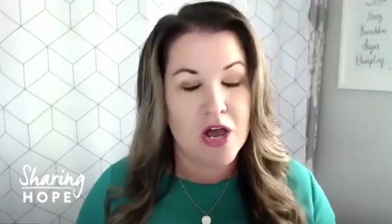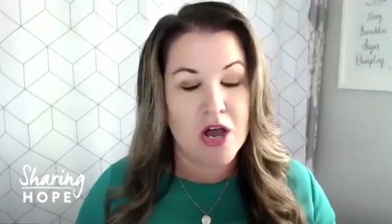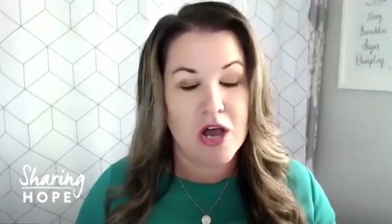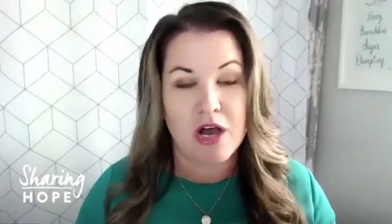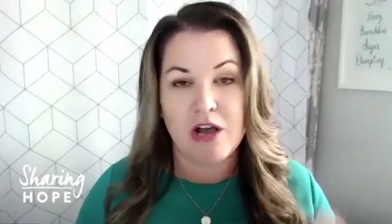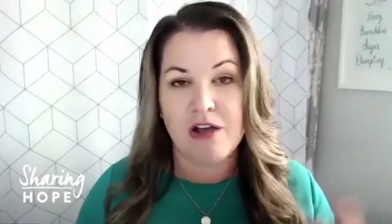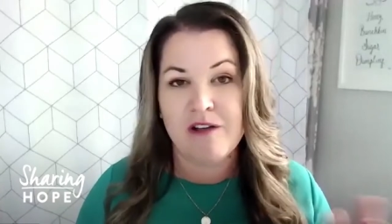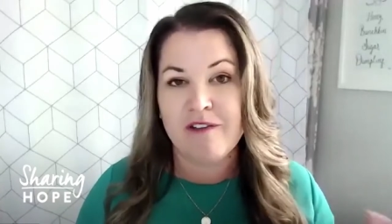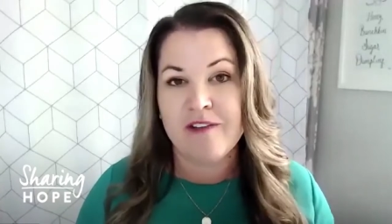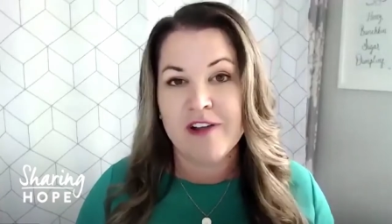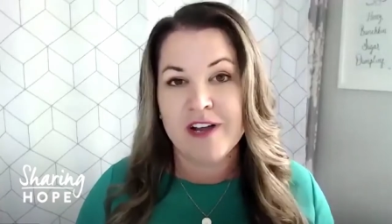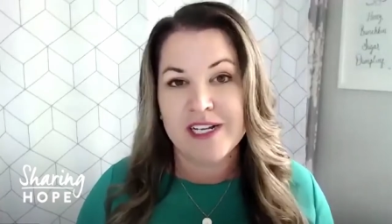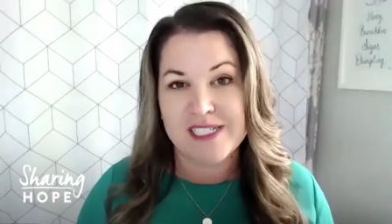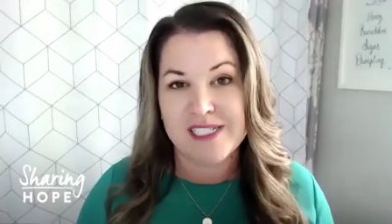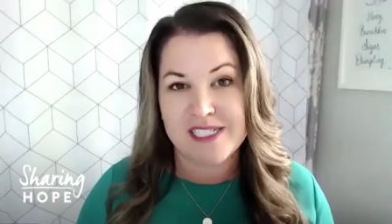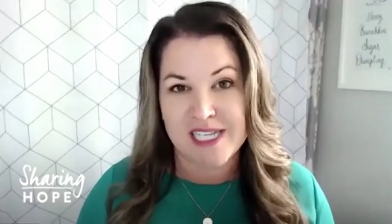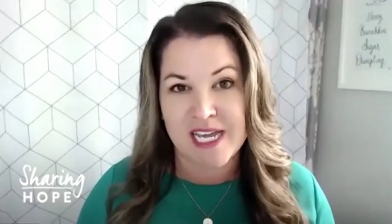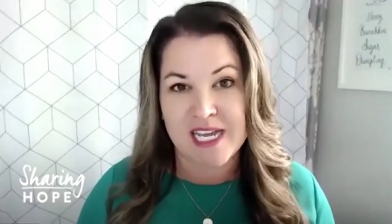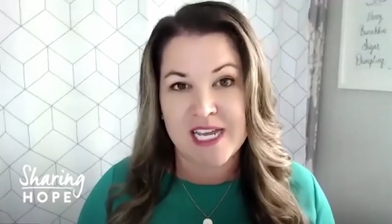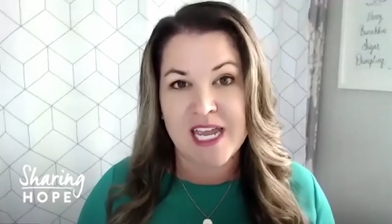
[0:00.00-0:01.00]
Over a
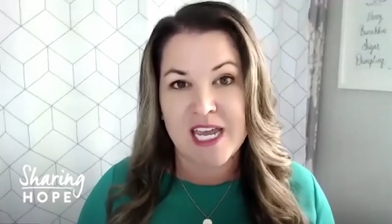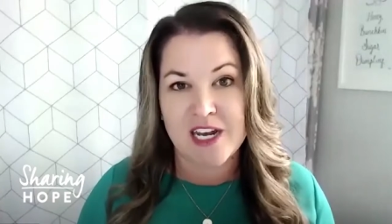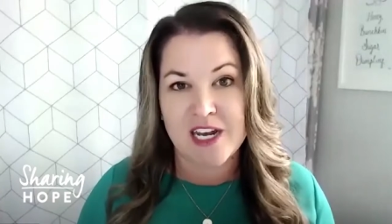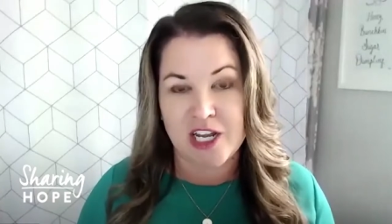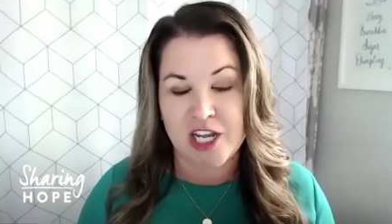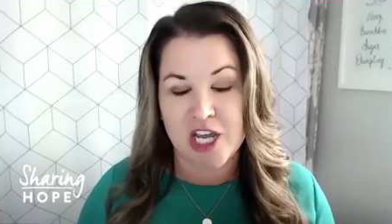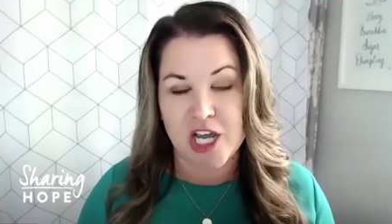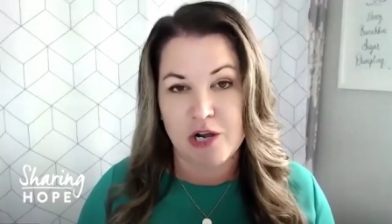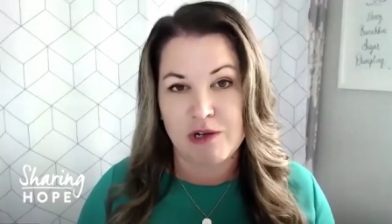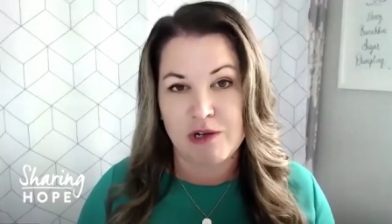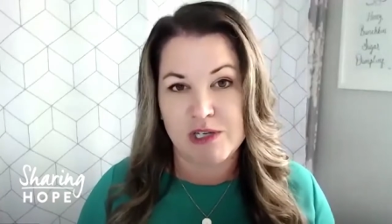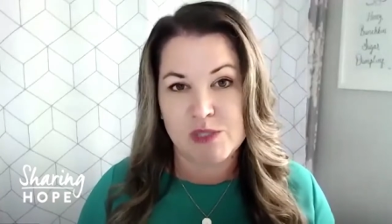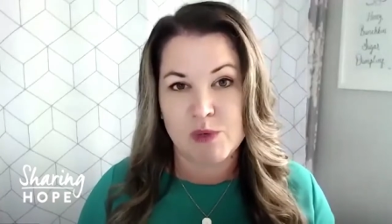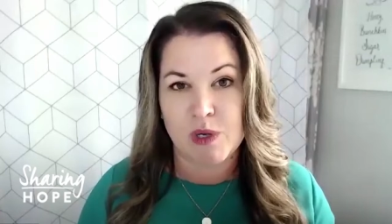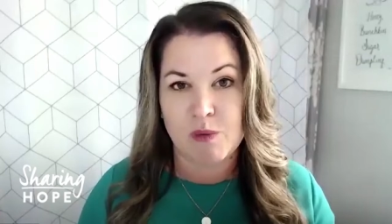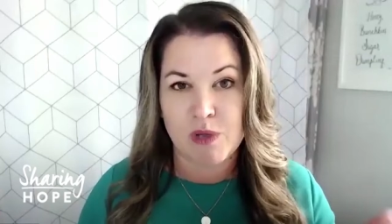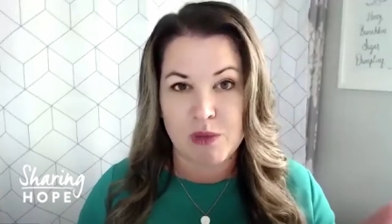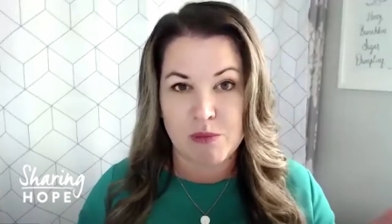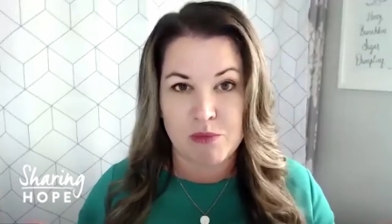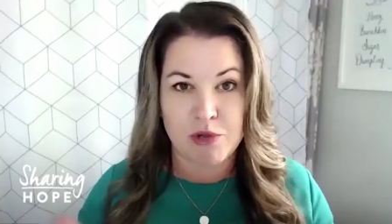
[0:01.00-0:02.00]
decade ago is
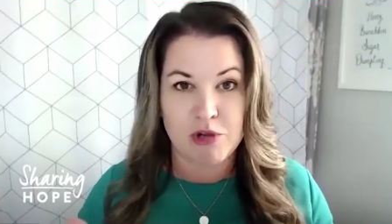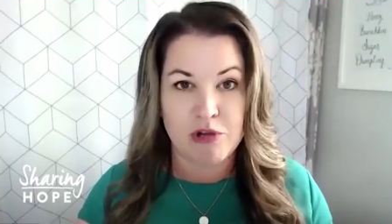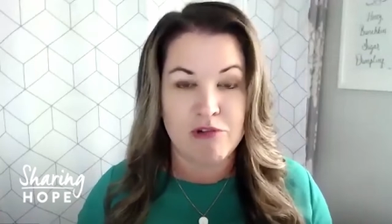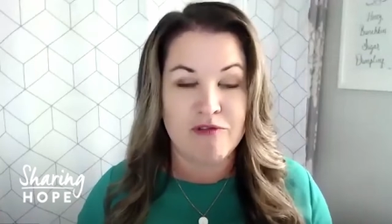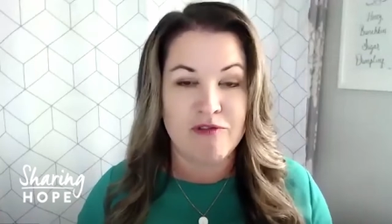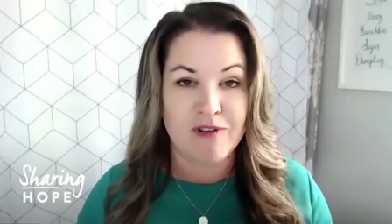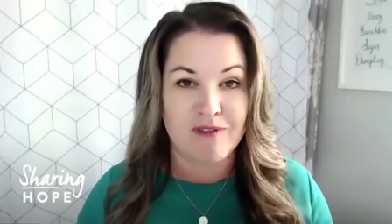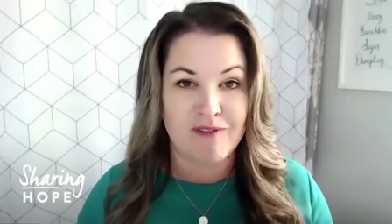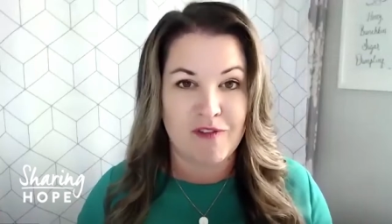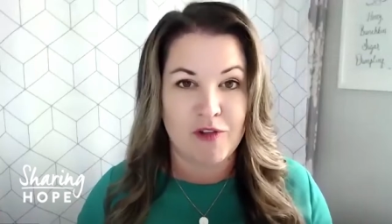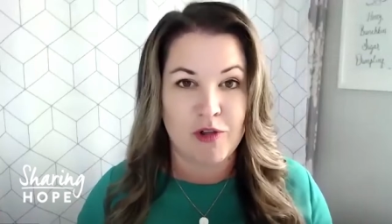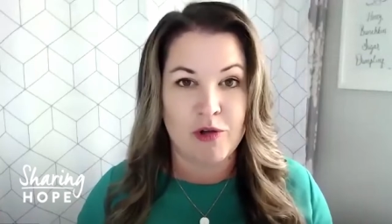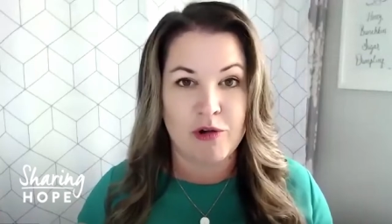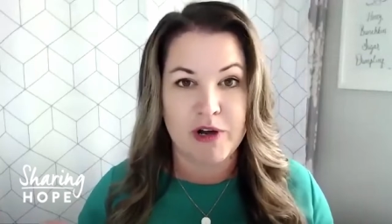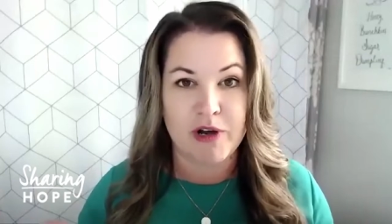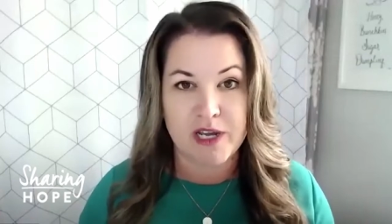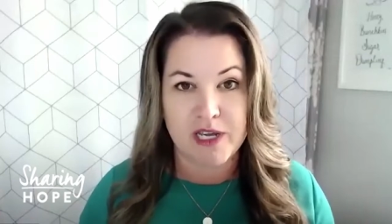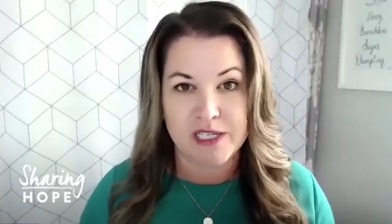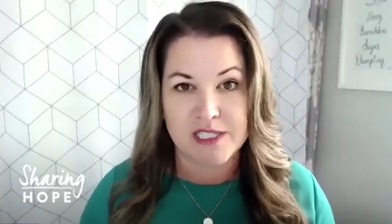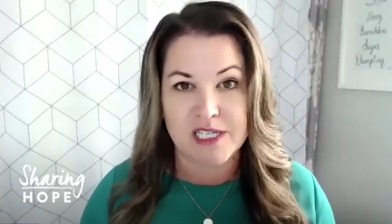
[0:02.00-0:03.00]
when we moved from
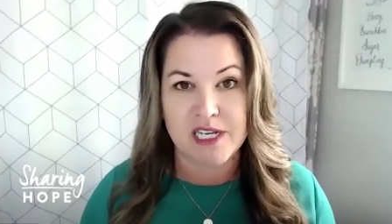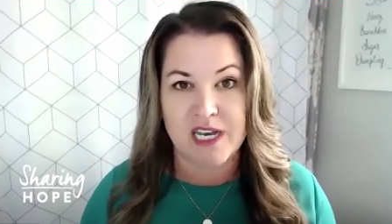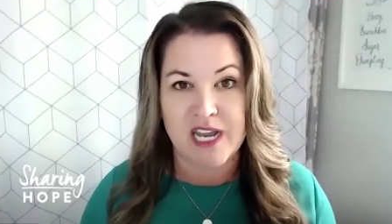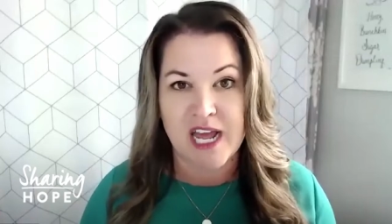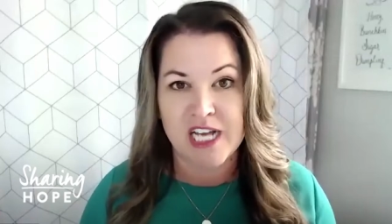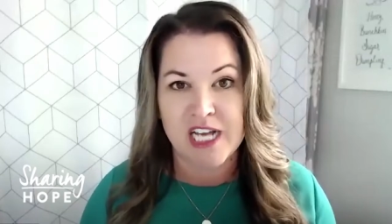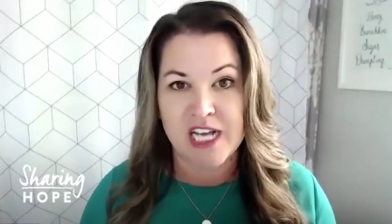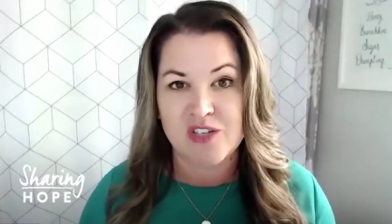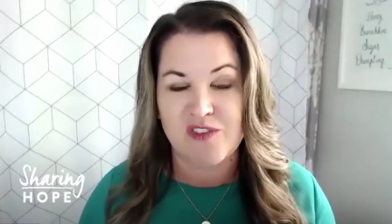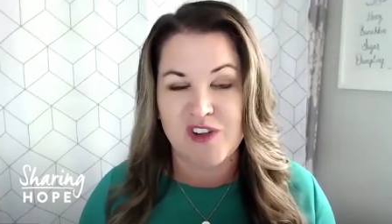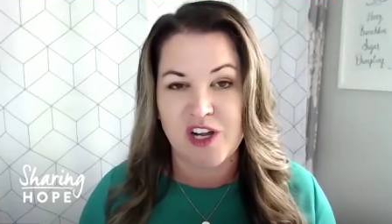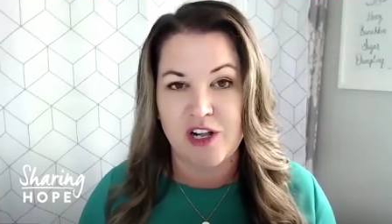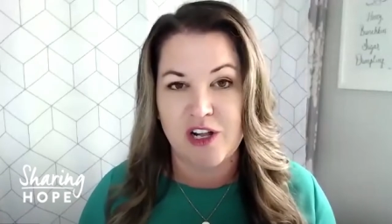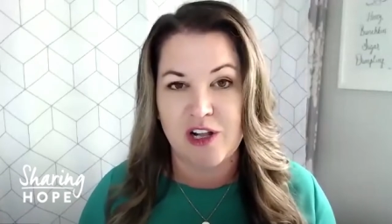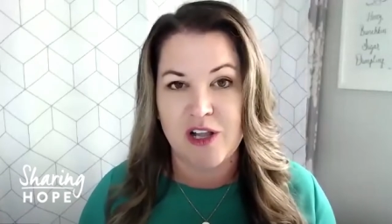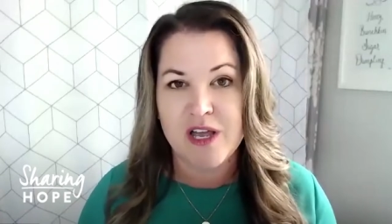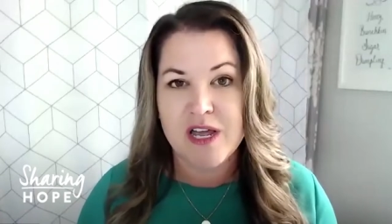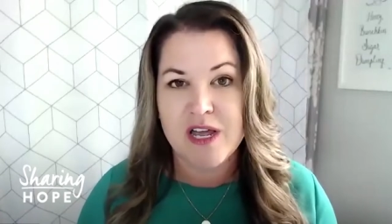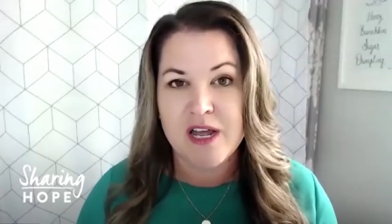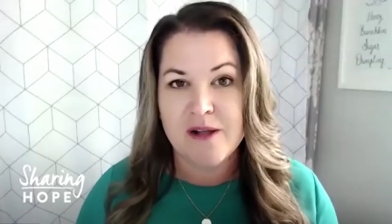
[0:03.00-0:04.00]
Florida to Nashville.